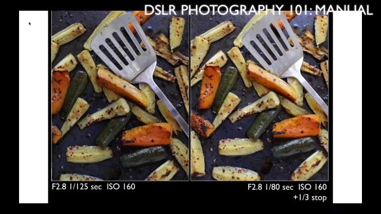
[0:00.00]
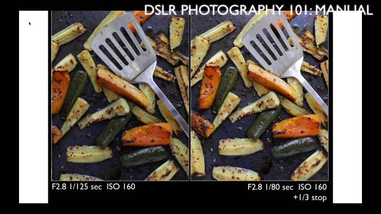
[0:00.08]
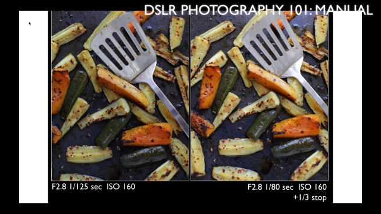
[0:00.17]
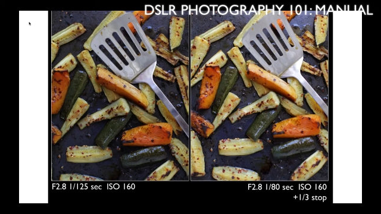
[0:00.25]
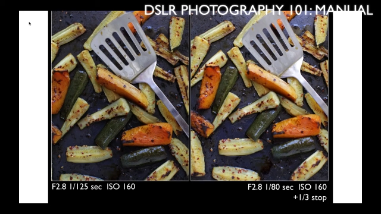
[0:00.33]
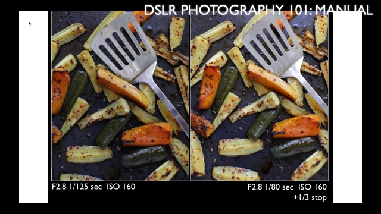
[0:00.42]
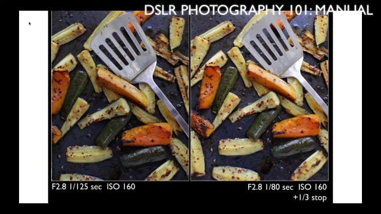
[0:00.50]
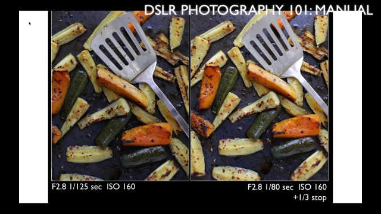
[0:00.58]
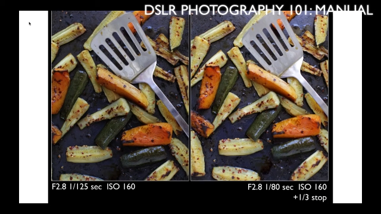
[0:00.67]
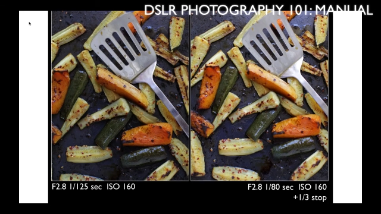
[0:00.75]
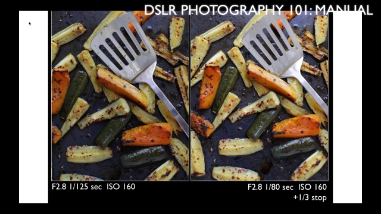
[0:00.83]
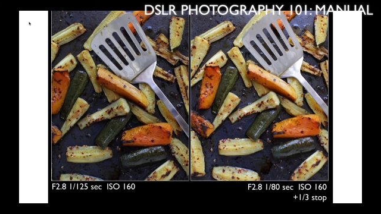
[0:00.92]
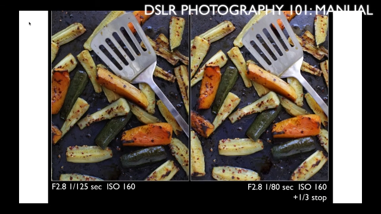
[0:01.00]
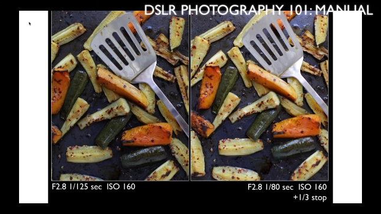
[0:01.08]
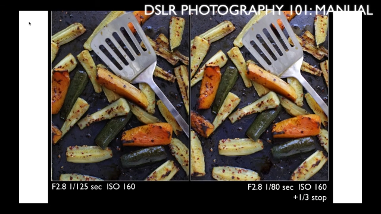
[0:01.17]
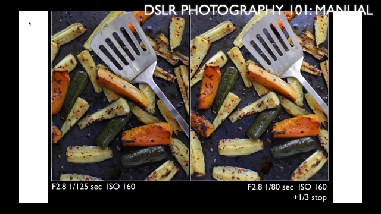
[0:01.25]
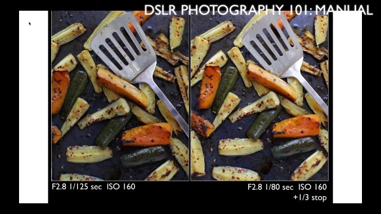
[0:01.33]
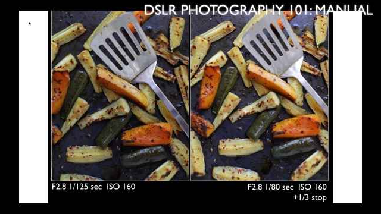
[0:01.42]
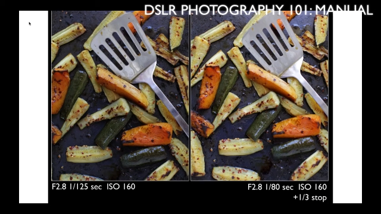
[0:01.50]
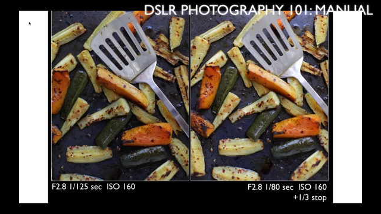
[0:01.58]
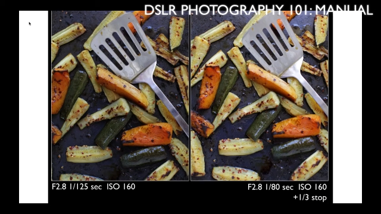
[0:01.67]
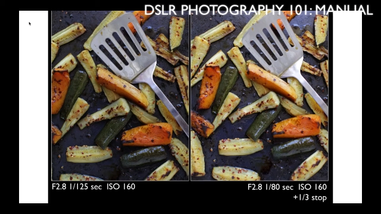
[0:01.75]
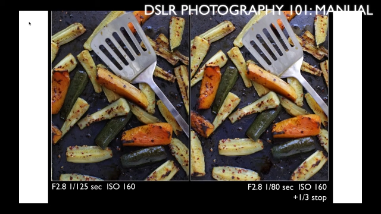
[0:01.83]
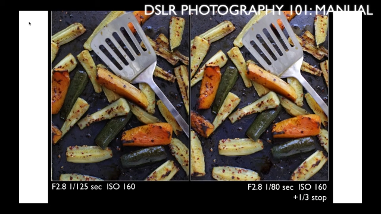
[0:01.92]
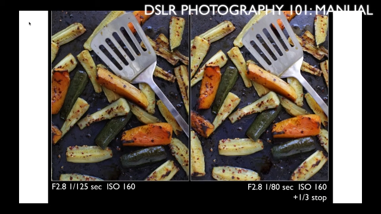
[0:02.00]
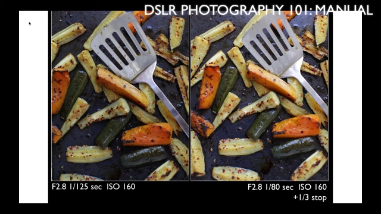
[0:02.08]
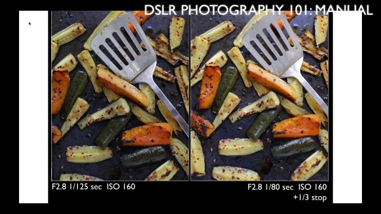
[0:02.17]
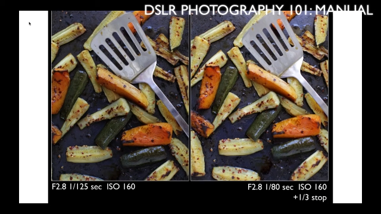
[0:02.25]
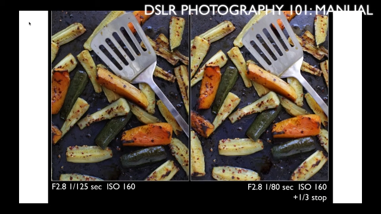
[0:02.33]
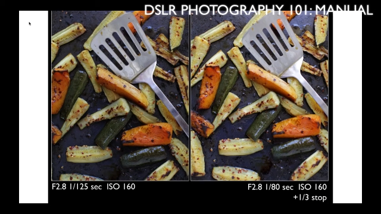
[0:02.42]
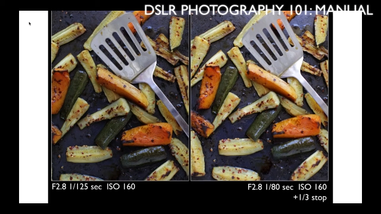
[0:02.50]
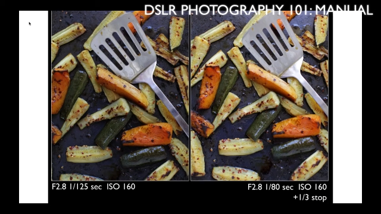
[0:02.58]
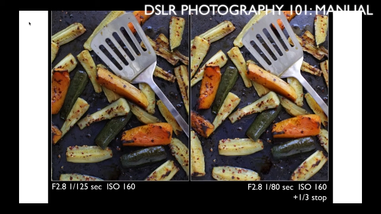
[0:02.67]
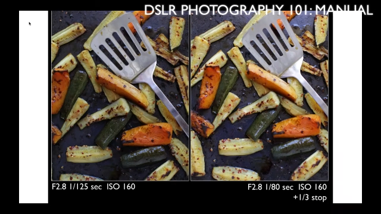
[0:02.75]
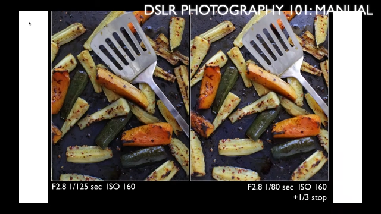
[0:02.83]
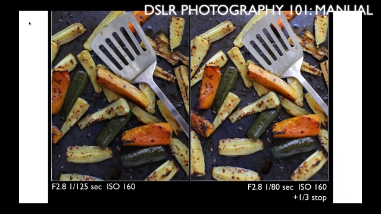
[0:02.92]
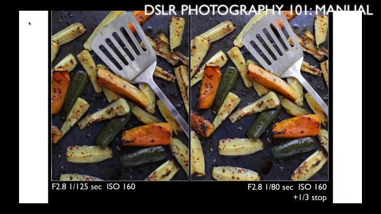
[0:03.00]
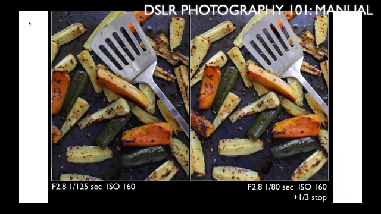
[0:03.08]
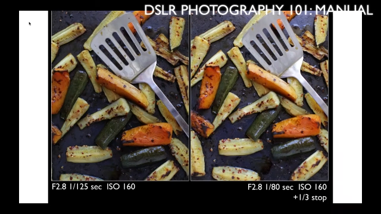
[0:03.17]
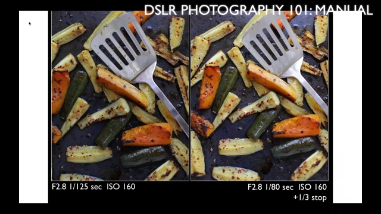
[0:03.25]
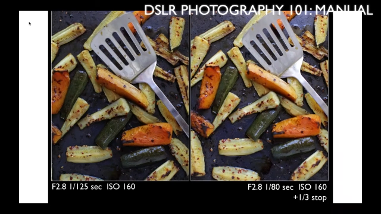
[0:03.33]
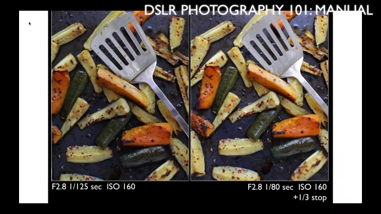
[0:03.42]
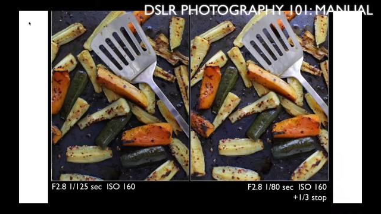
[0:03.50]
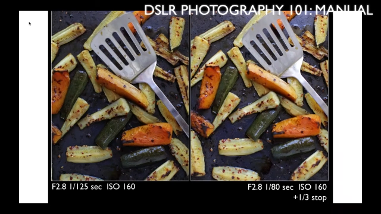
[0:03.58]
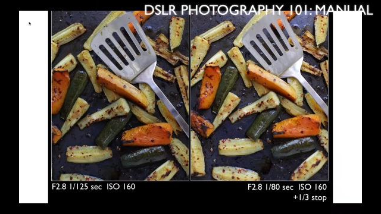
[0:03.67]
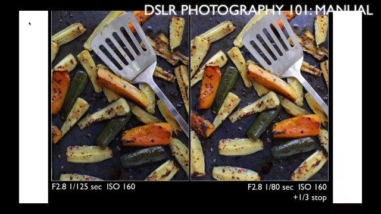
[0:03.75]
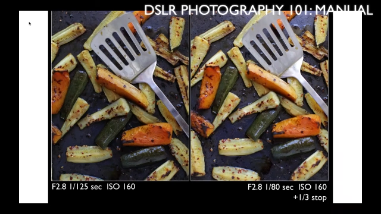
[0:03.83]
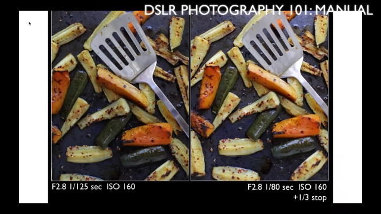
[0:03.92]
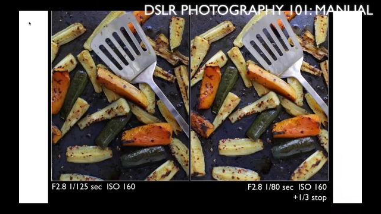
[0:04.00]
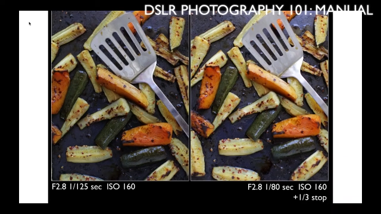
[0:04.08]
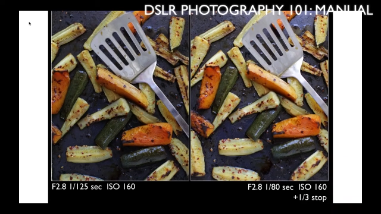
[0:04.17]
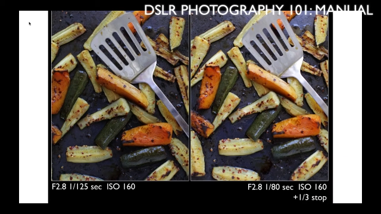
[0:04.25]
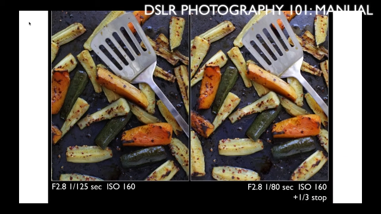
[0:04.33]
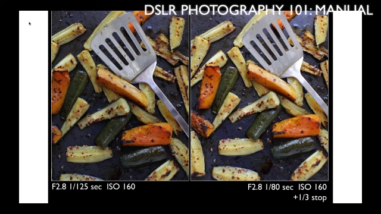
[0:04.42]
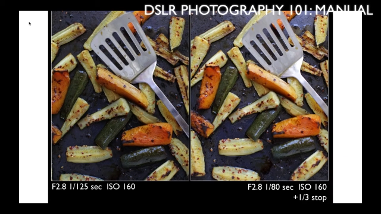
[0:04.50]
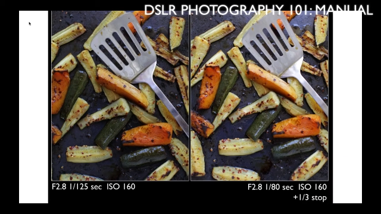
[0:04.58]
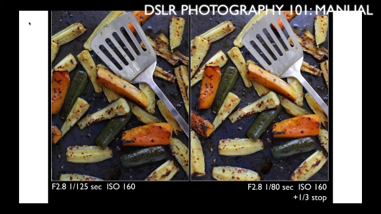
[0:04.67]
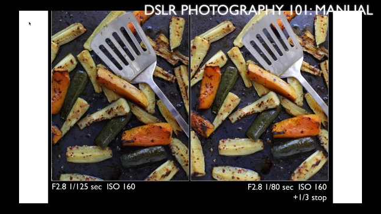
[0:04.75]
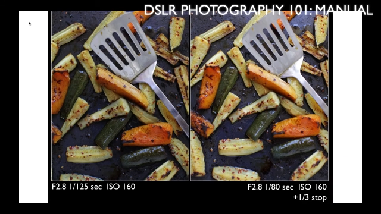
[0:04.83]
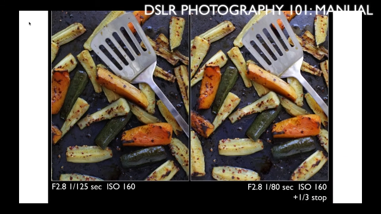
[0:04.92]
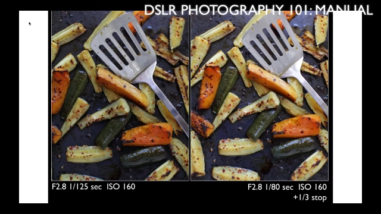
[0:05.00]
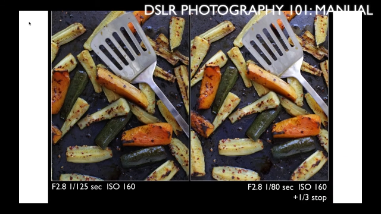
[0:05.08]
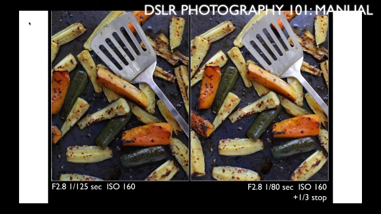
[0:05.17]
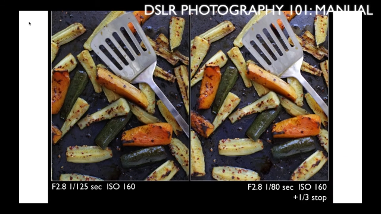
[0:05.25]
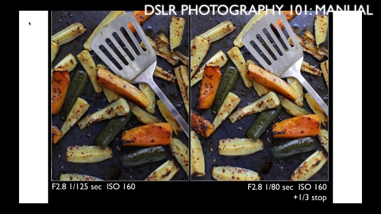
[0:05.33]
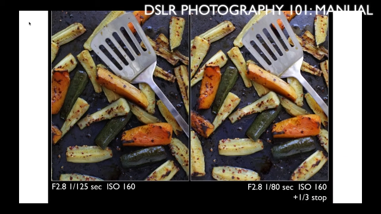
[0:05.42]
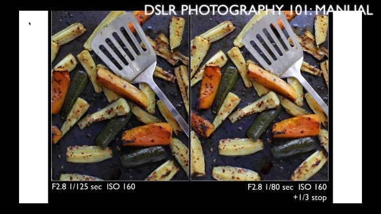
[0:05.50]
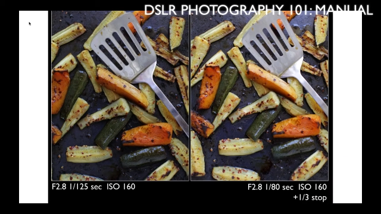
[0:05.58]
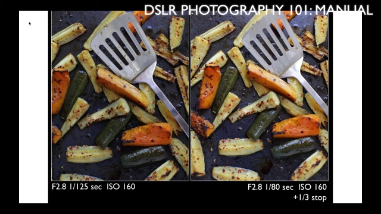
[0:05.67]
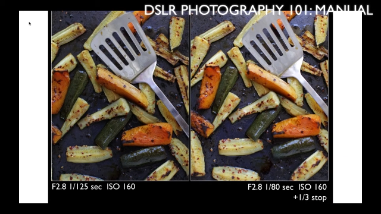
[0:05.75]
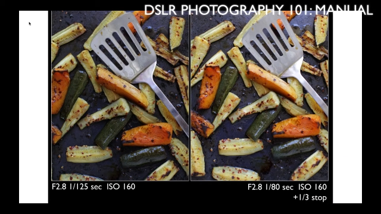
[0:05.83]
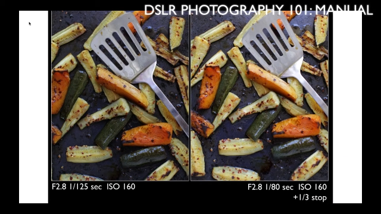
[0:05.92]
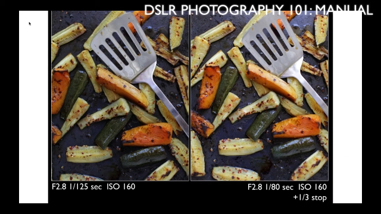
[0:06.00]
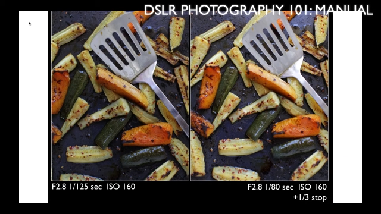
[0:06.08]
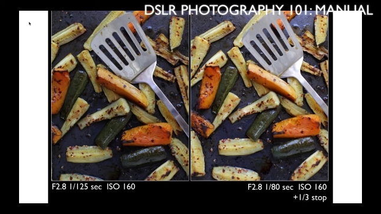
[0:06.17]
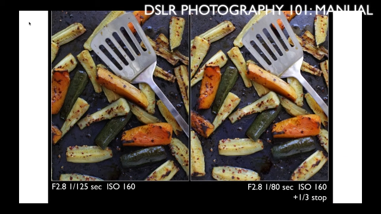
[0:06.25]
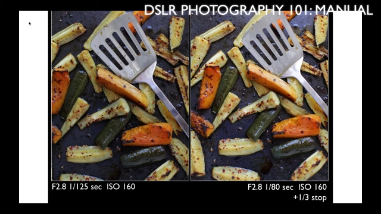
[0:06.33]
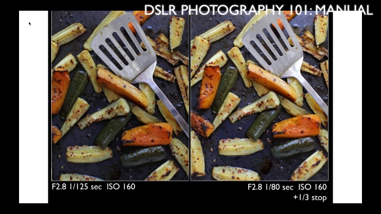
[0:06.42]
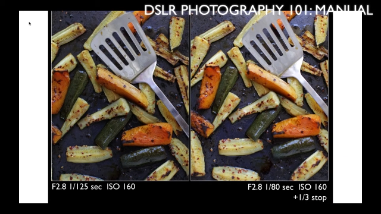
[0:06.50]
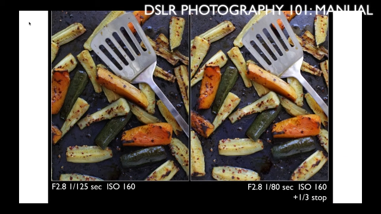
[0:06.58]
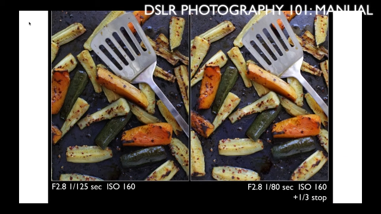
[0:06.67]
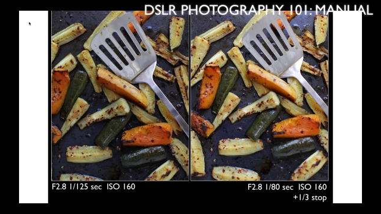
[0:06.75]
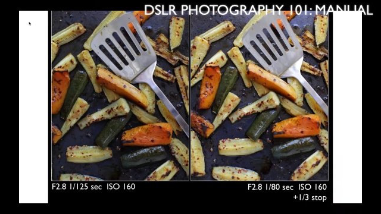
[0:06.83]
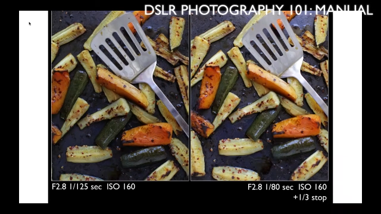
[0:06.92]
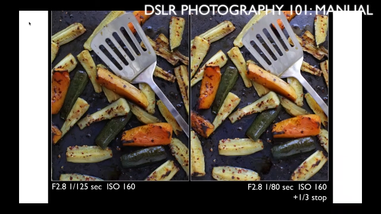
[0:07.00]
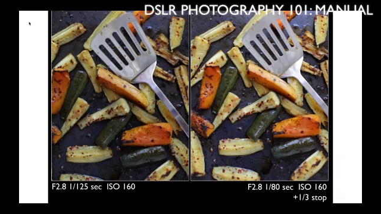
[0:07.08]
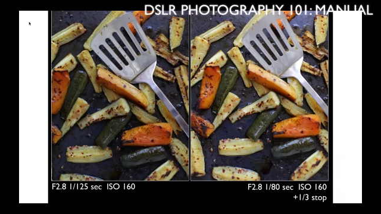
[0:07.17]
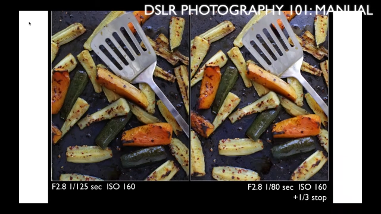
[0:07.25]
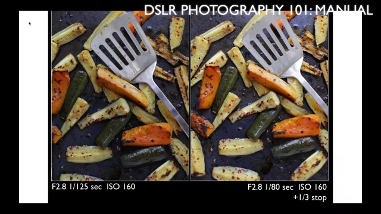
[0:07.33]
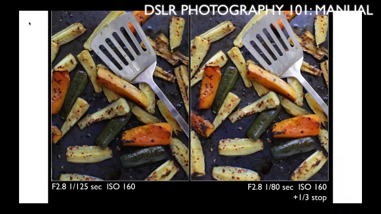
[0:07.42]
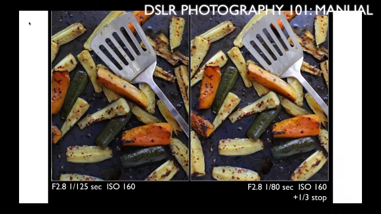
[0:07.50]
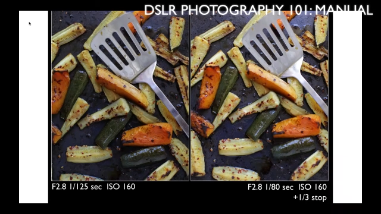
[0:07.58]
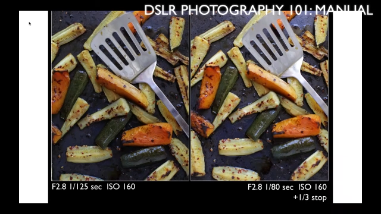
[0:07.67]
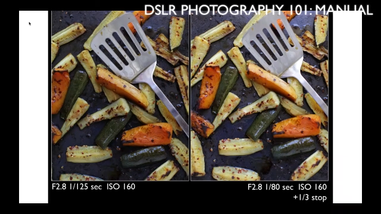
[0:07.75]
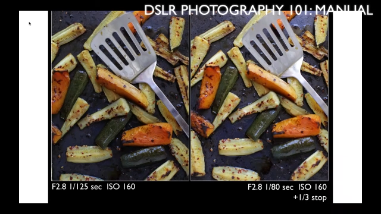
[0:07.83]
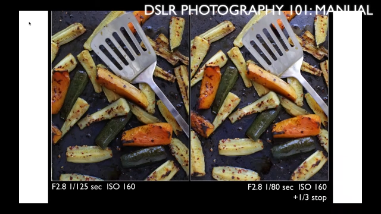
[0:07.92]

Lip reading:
(no speaker visible)